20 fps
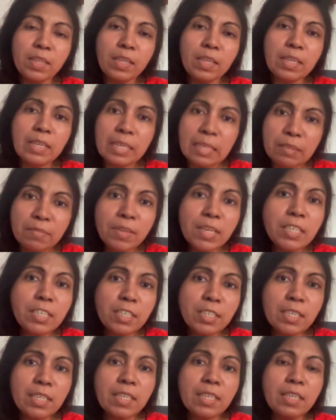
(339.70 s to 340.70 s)

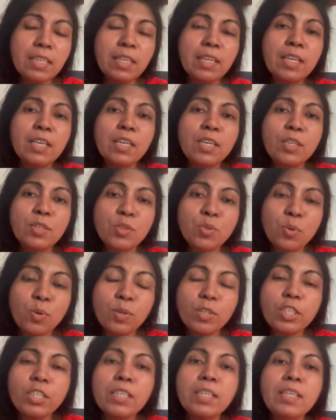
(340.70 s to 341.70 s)
conventional
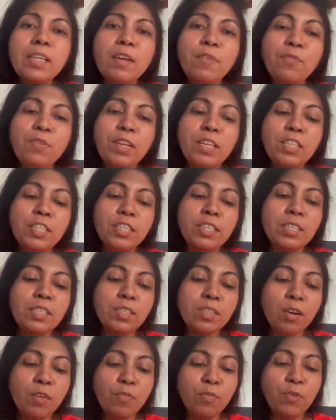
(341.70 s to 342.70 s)
social
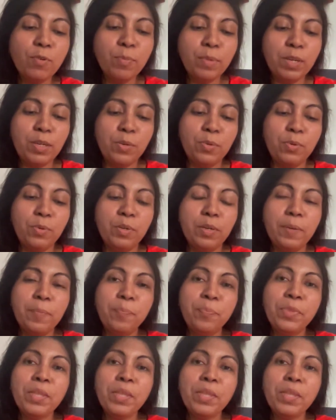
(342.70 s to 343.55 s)
definitions of womanhood.